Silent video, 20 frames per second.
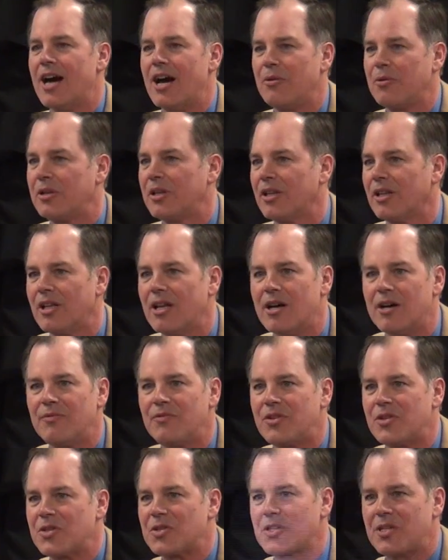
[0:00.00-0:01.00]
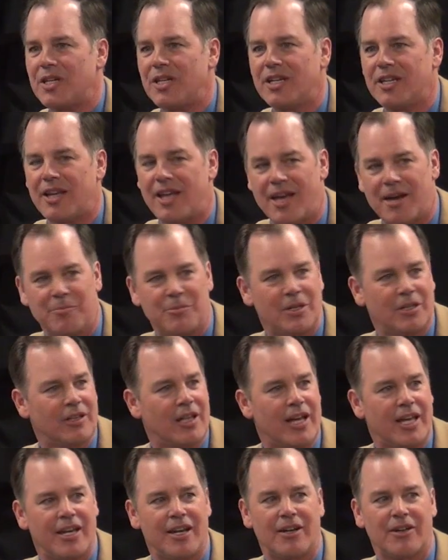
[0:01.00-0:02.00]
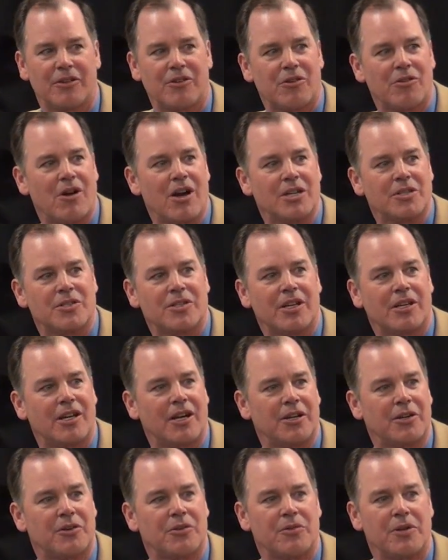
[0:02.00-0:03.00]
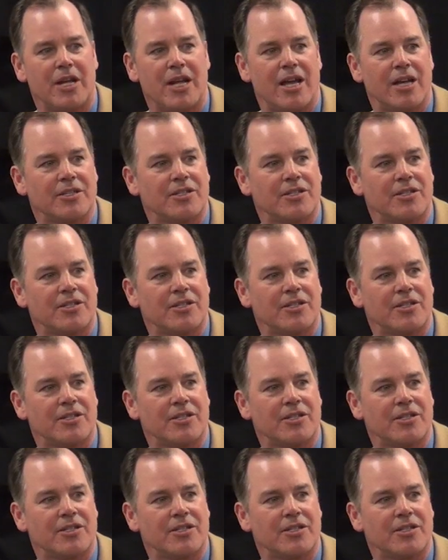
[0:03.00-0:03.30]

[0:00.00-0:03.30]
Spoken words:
I would love to see it emulated across the country.